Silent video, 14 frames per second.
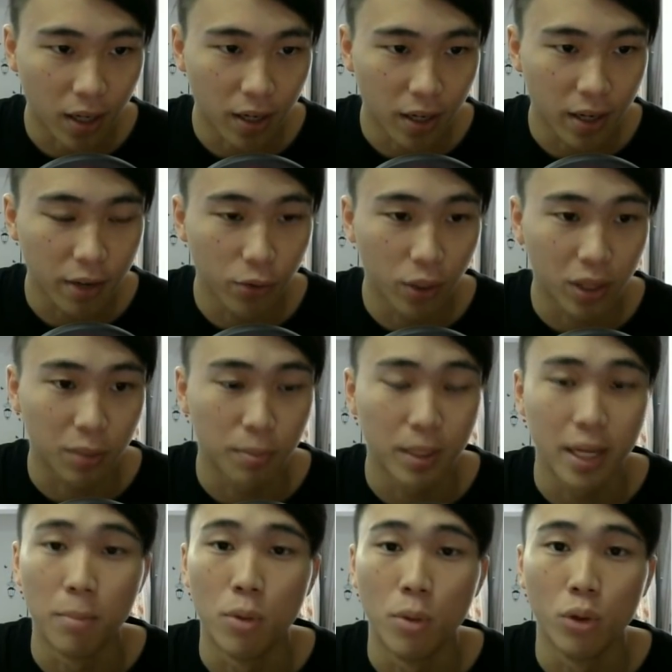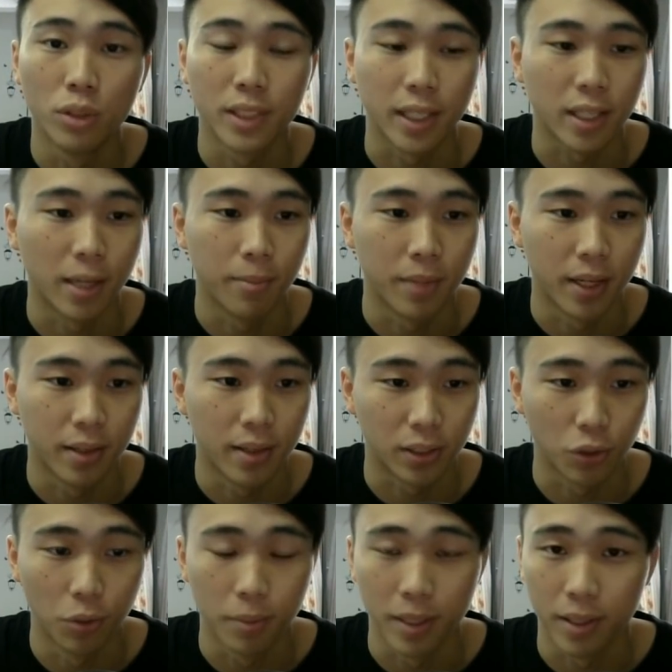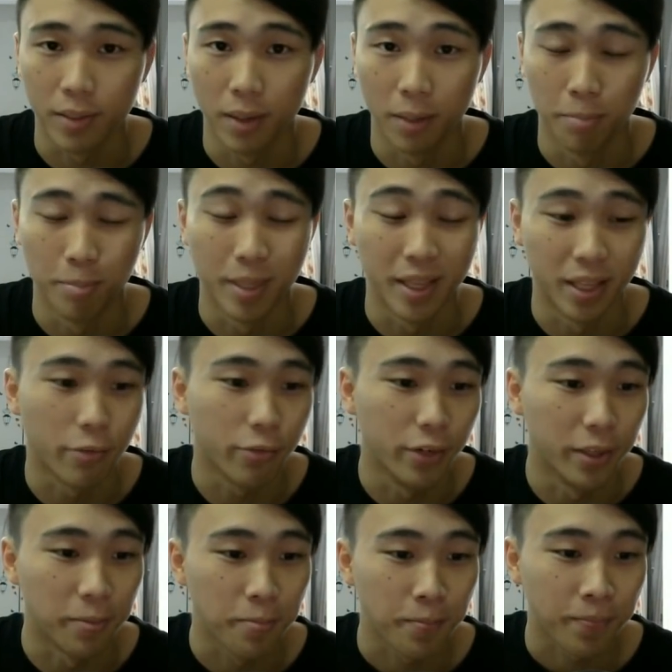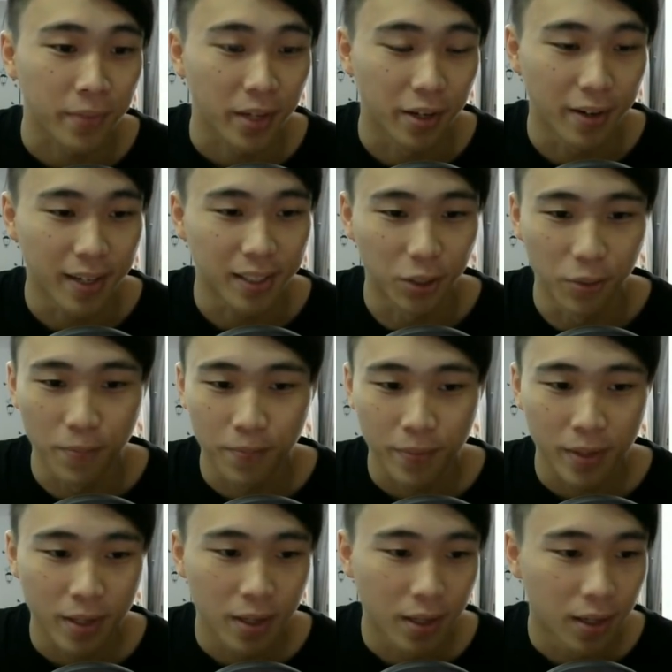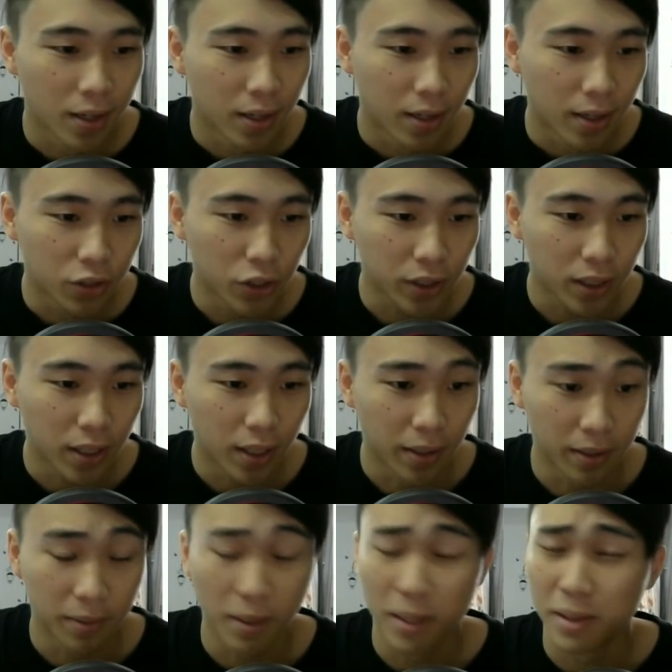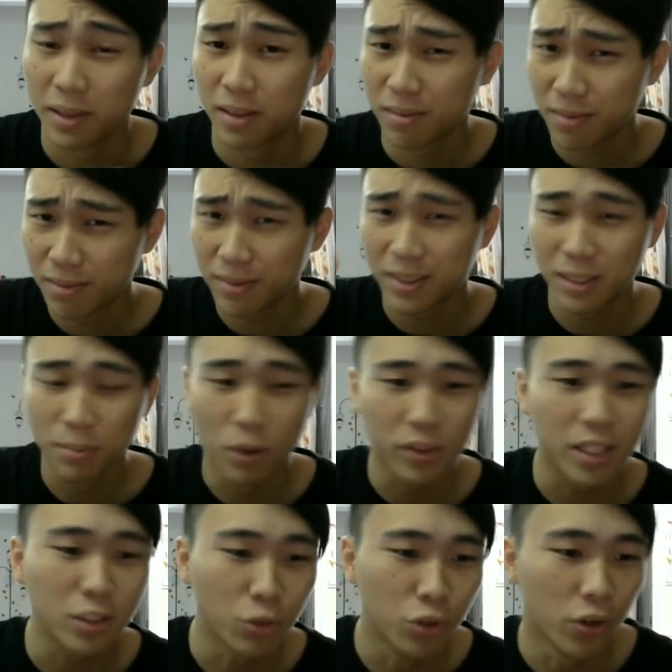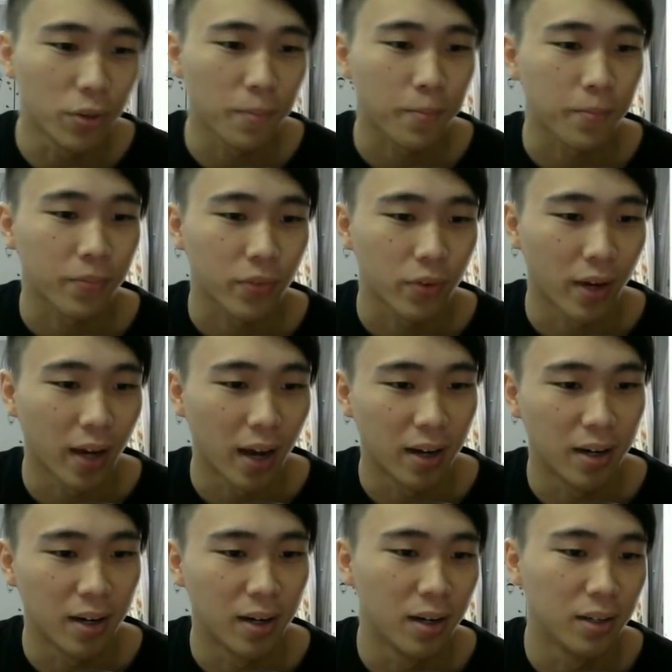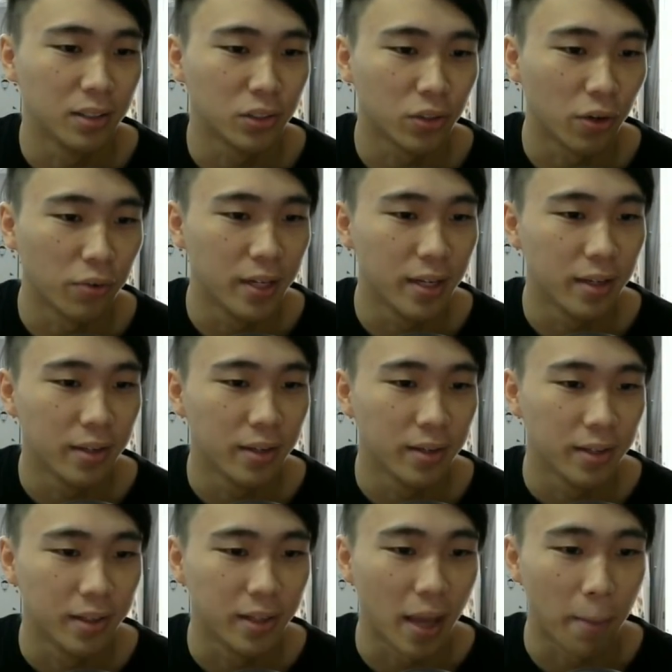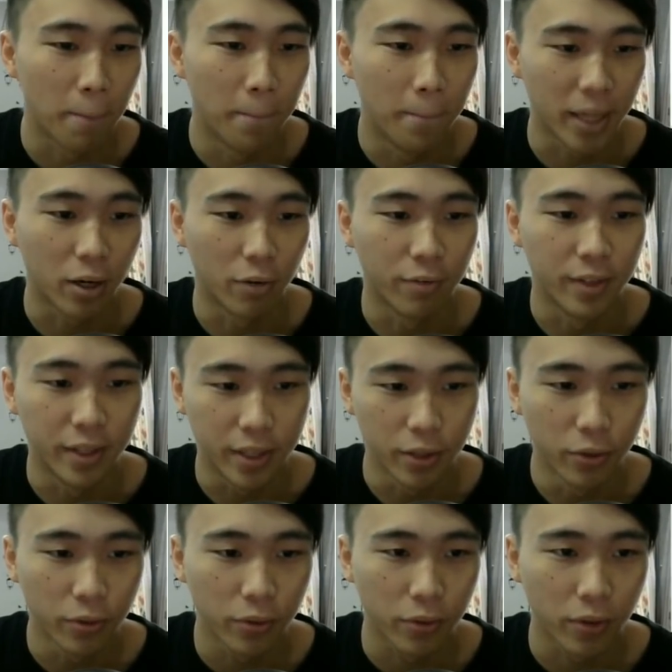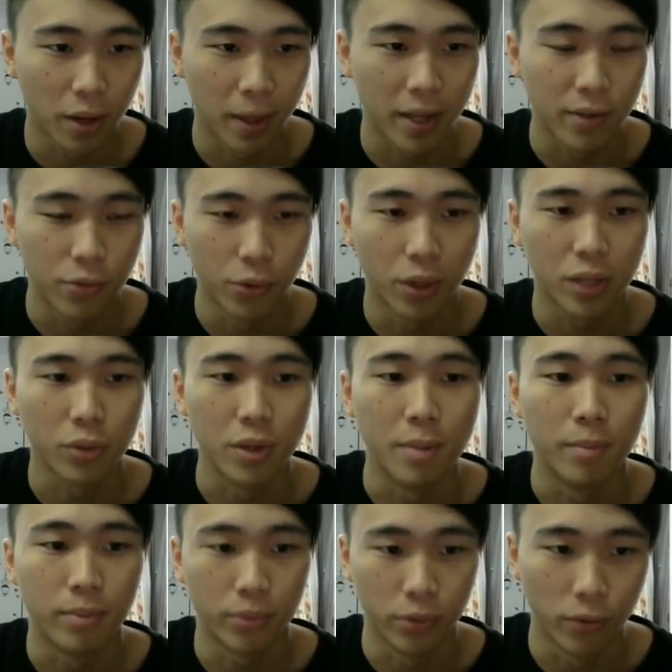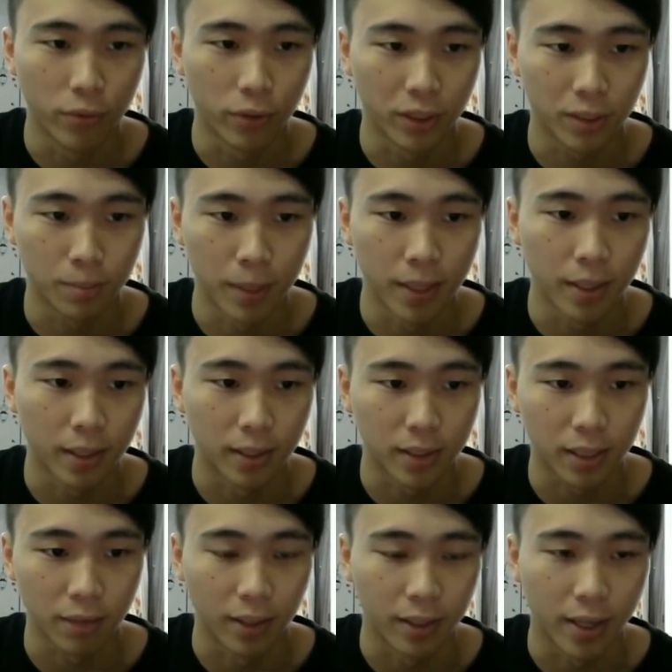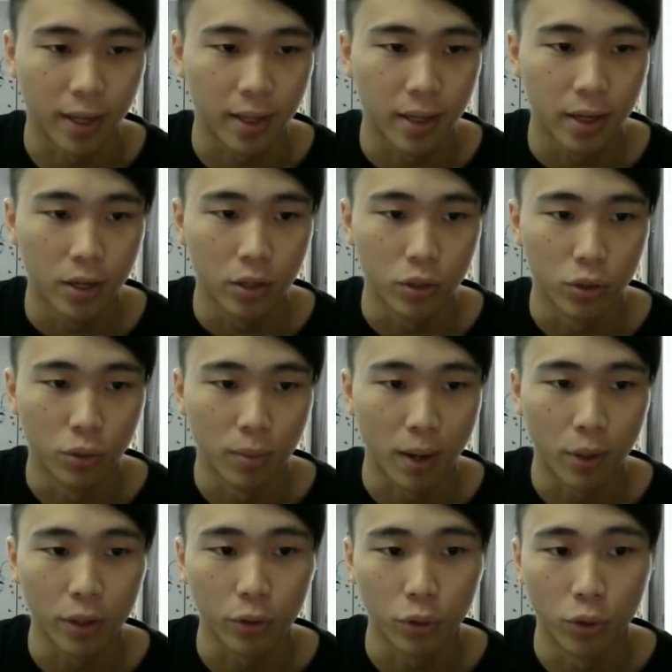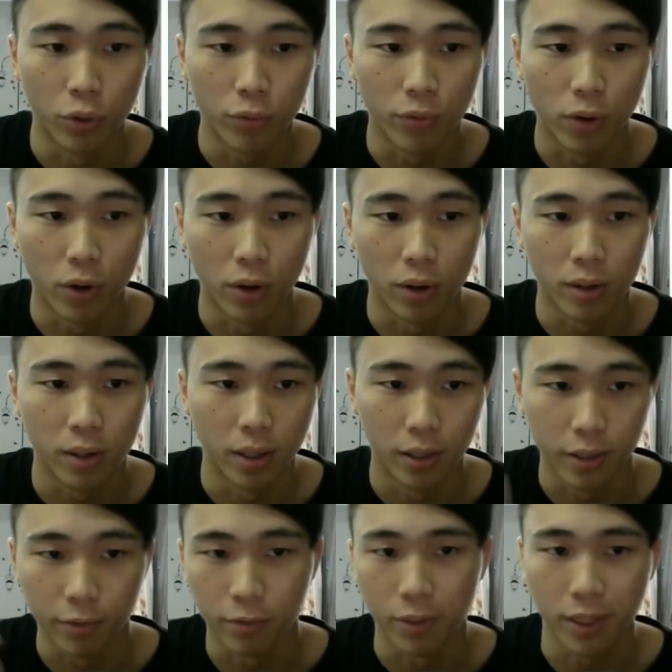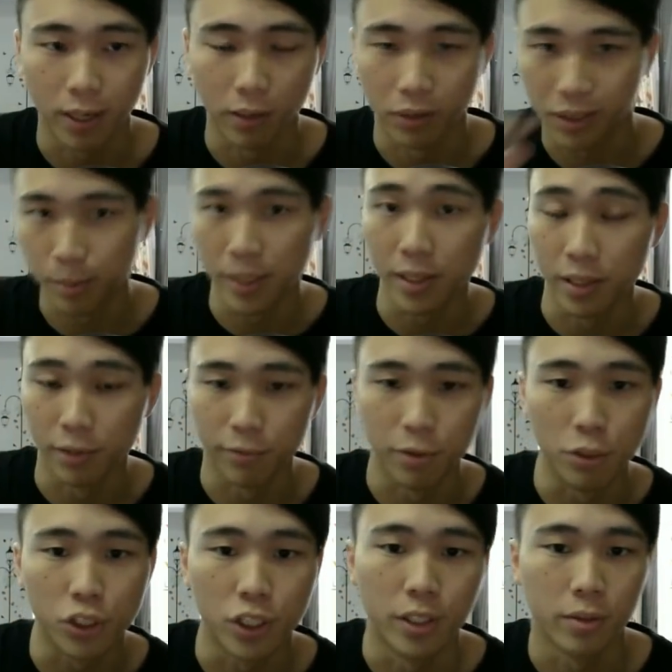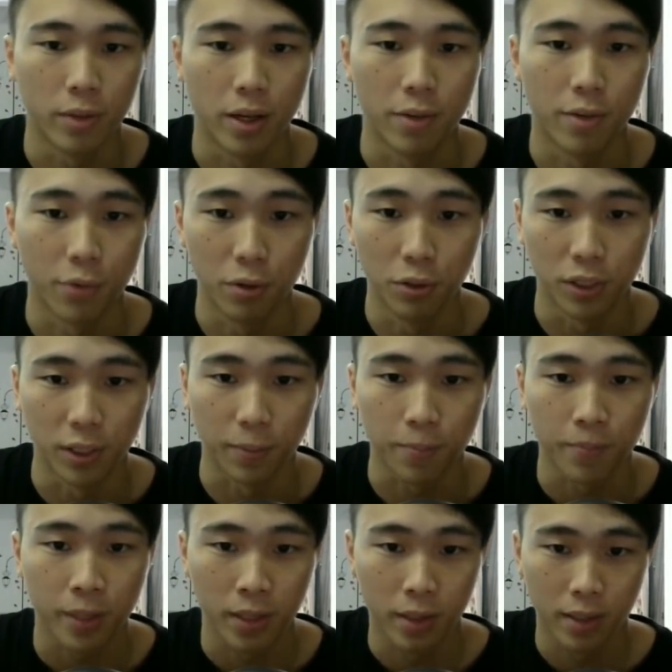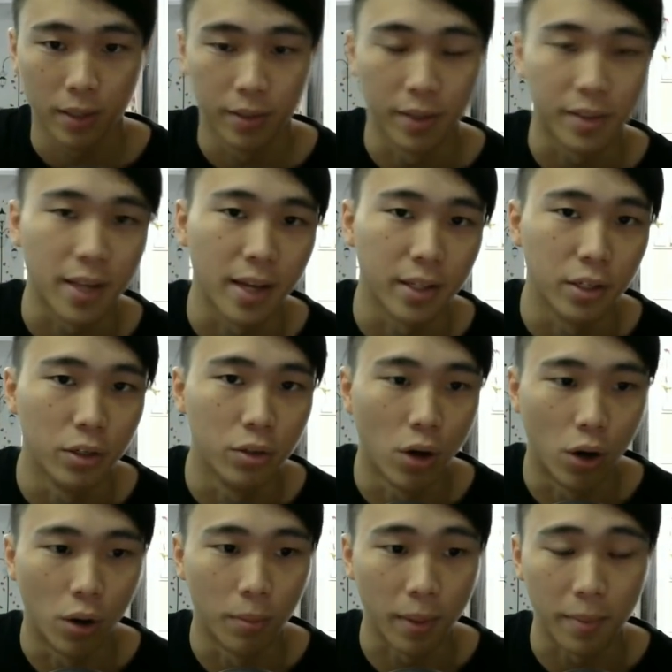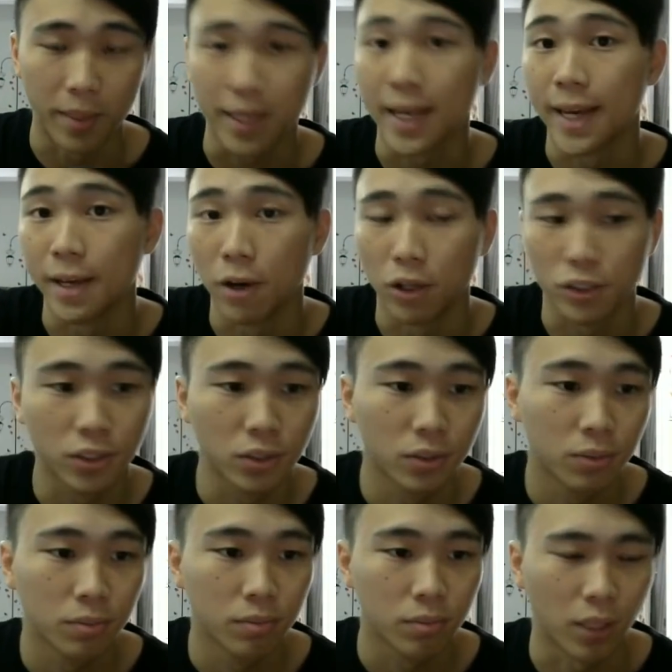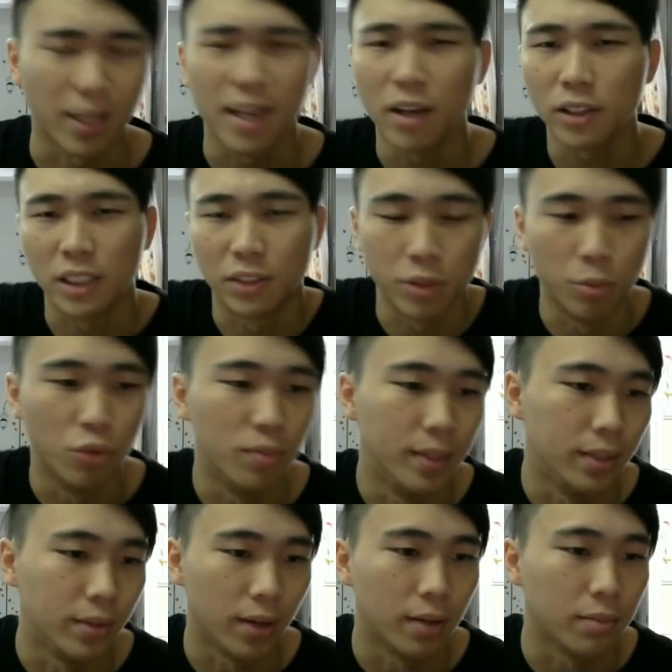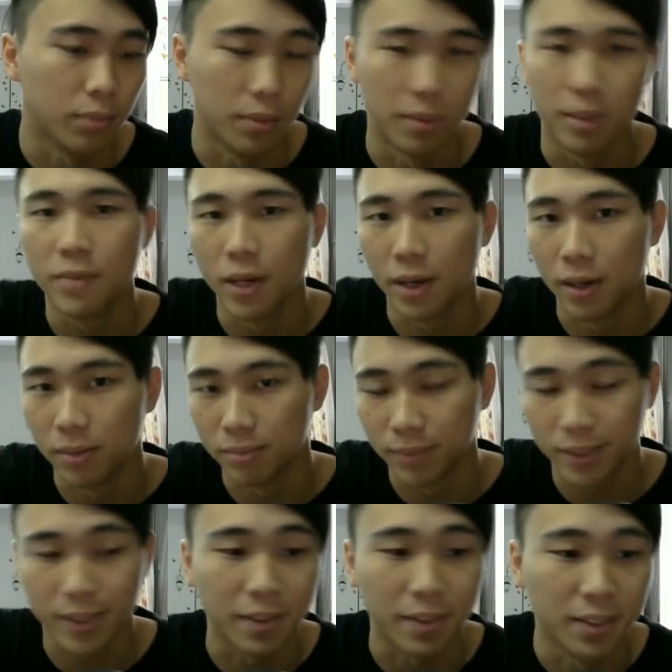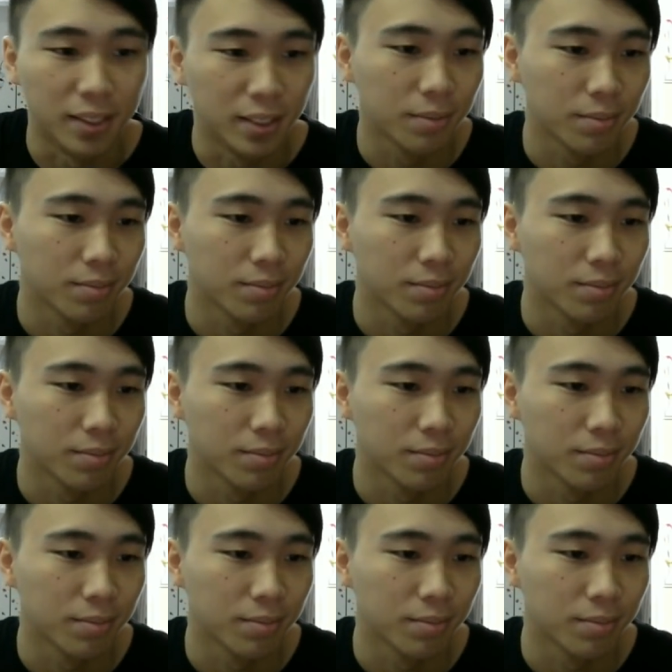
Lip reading: if you were to play a mono setup, then that's gonna be a bit different. Alright, so just a small thing to note, right? It's not really that big of a deal, right? But if you want to improve your spinning and stuff like that, you might want to go for a different kind of spin in the future, right? If you're using Nathaniel or maybe Chaos. Chaos is free movement, right? Starters.